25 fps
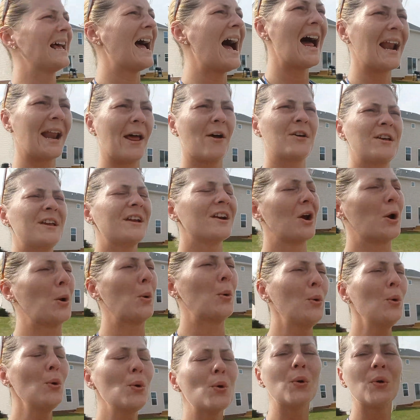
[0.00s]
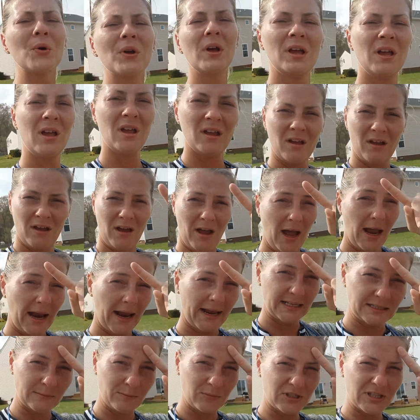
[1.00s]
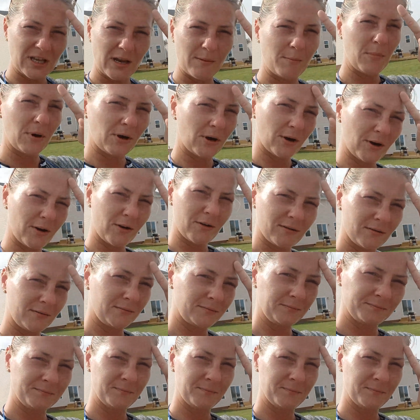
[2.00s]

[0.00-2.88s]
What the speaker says: hot out here. Whew. I got some sunburn.